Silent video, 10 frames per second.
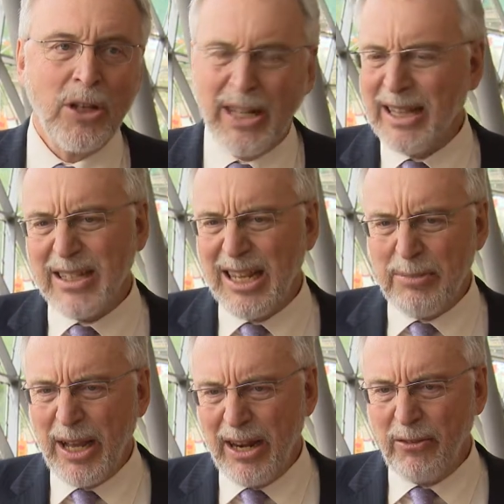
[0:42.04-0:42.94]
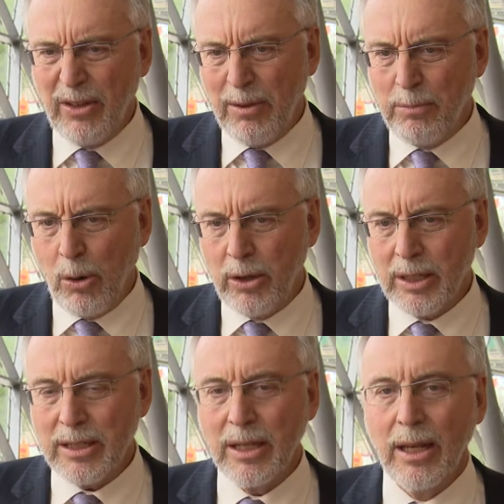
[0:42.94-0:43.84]
you get the same kind of
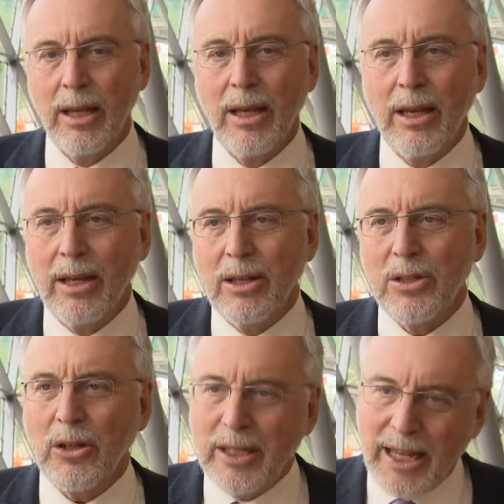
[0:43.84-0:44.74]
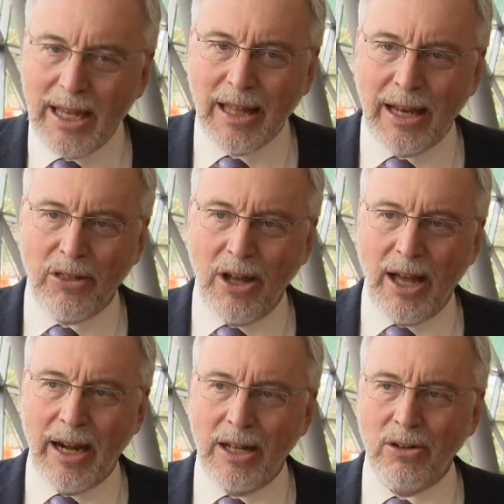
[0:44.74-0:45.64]
importance. So you take that
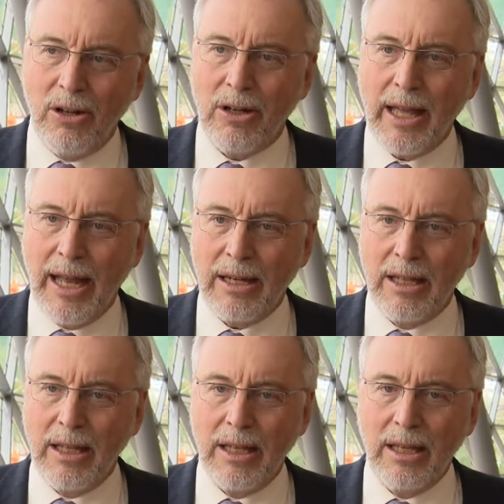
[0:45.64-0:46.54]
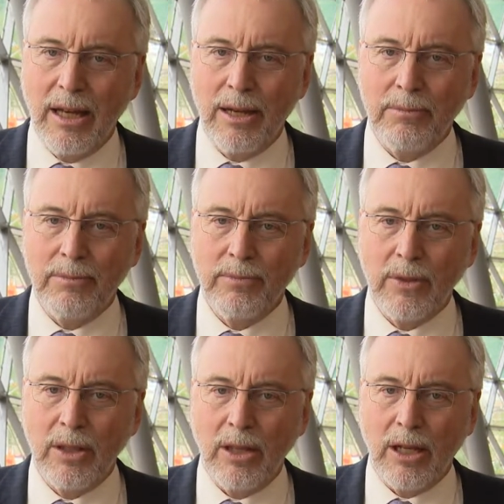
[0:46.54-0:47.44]
thought and you look at the, um,
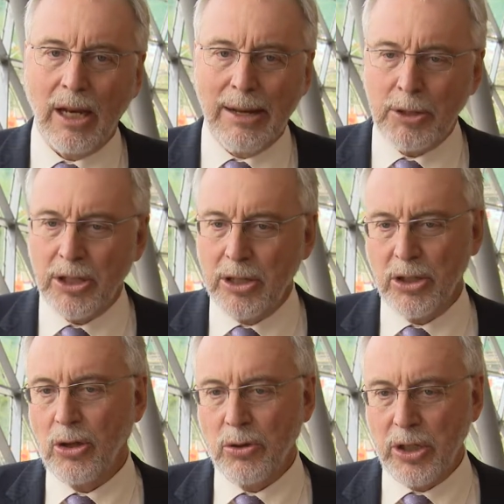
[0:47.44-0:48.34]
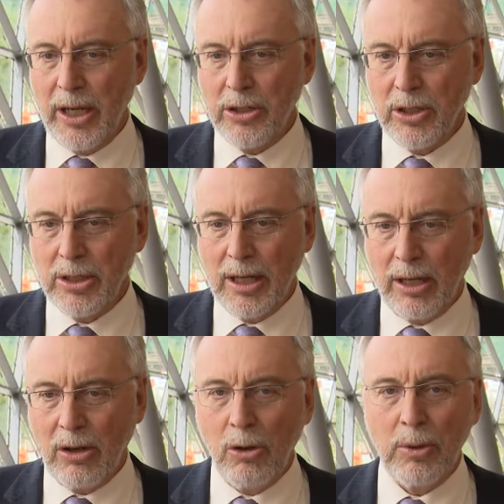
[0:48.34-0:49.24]
the climate change negotiations at
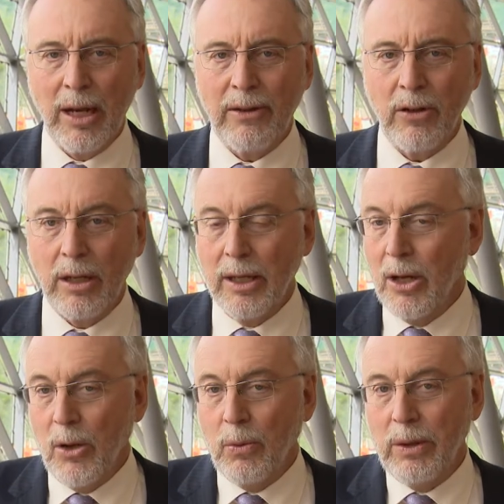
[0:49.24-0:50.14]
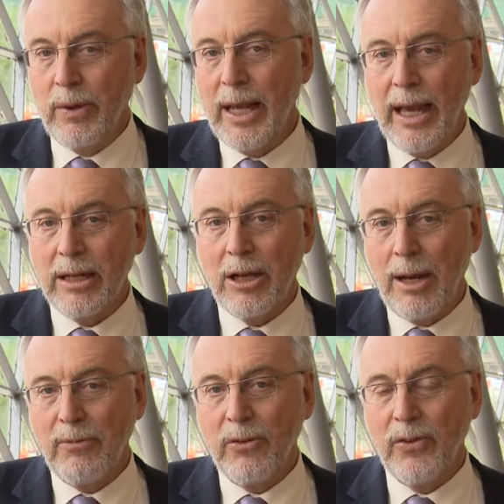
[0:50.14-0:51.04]
a global level. When we had
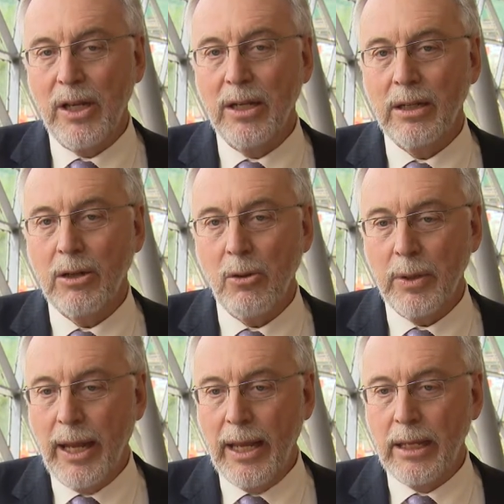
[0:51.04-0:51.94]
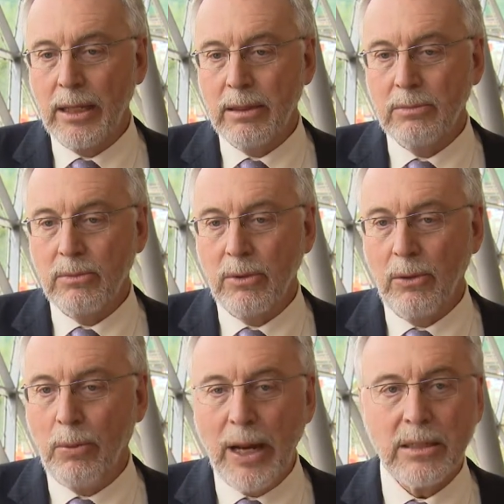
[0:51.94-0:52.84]
COP fifteen in Copenhagen,
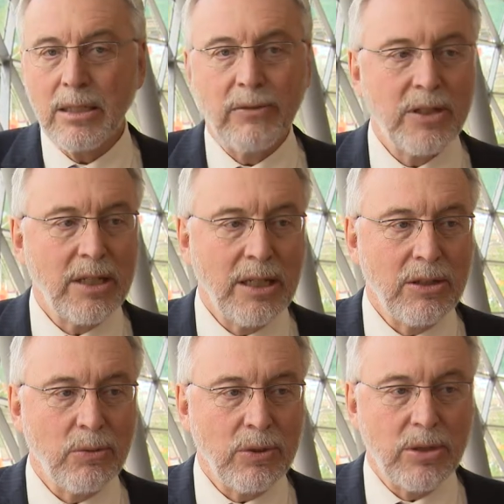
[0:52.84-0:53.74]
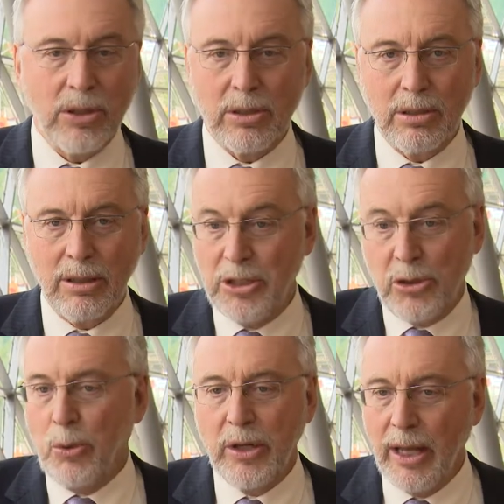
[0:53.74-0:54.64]
the presence of cities was just, they
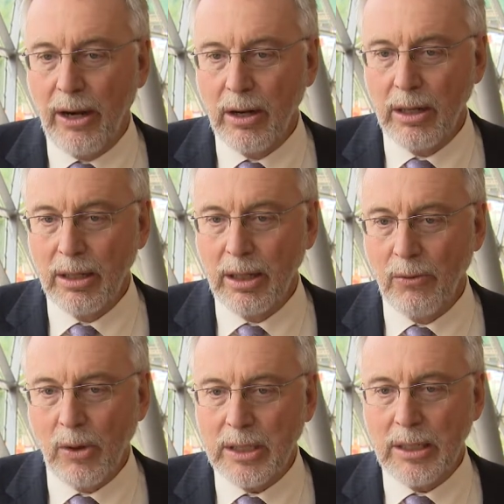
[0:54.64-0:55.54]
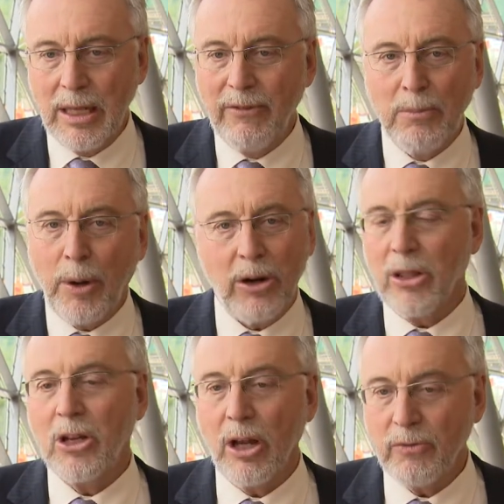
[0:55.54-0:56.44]
just weren't there. It wasn't even part of
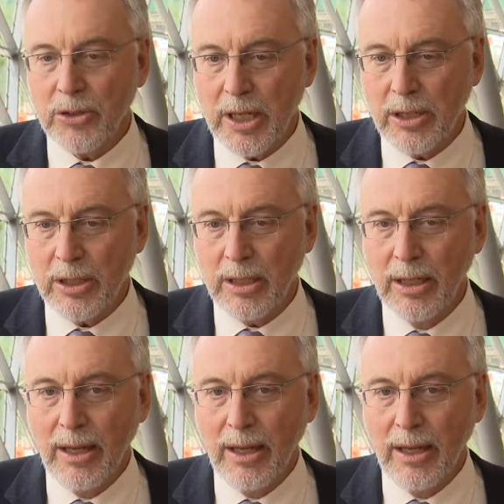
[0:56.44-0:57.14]
the conversation.